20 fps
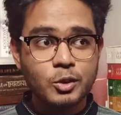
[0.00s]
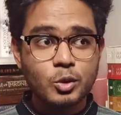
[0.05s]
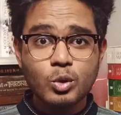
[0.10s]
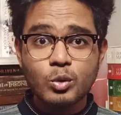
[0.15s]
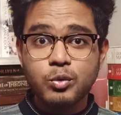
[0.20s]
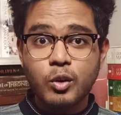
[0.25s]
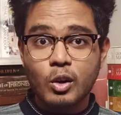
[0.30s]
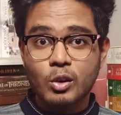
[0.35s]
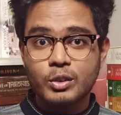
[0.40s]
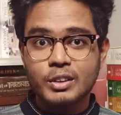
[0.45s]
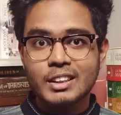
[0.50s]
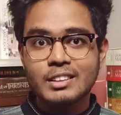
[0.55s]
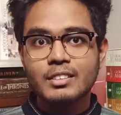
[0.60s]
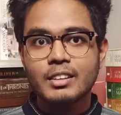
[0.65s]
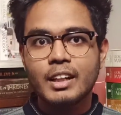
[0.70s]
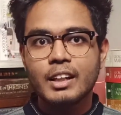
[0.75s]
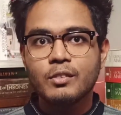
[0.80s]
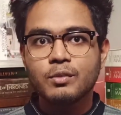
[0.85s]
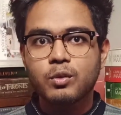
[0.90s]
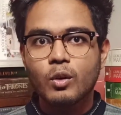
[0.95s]
Do follow the
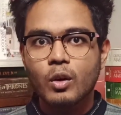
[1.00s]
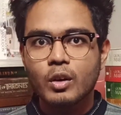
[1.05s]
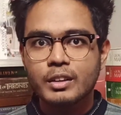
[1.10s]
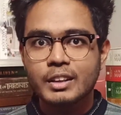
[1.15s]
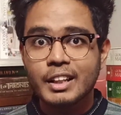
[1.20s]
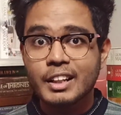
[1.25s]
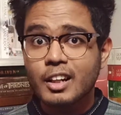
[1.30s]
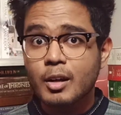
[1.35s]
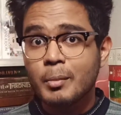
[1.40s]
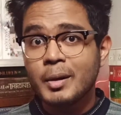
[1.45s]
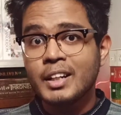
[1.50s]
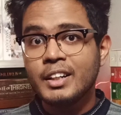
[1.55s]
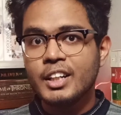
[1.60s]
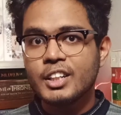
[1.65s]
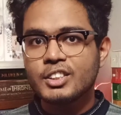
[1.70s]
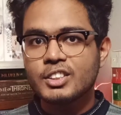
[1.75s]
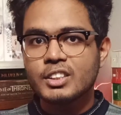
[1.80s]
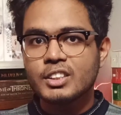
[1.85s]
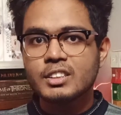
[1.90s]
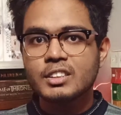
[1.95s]
thread for the
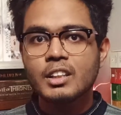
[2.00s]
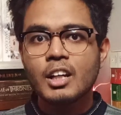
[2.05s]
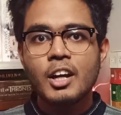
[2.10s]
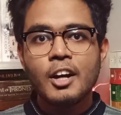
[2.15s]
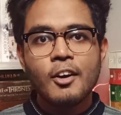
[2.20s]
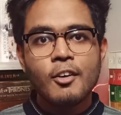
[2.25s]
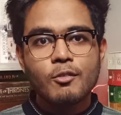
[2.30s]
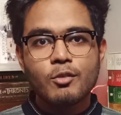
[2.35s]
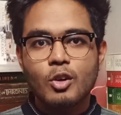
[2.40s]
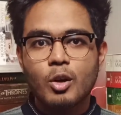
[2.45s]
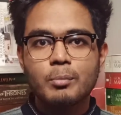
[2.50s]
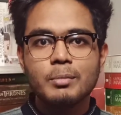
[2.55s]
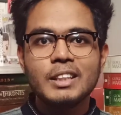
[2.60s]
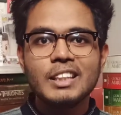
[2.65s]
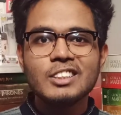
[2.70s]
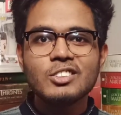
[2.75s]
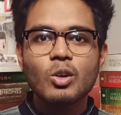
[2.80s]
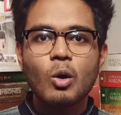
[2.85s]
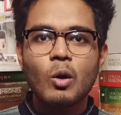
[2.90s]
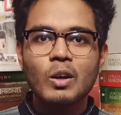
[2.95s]
recommendations from
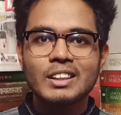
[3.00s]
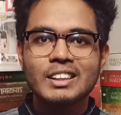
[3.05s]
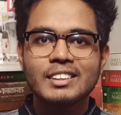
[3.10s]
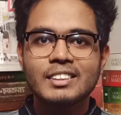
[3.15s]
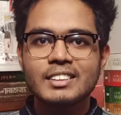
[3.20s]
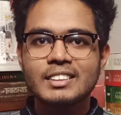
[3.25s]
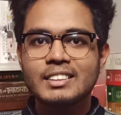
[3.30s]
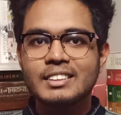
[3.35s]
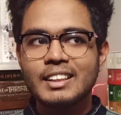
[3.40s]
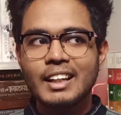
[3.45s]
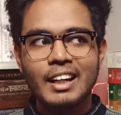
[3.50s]
these authors,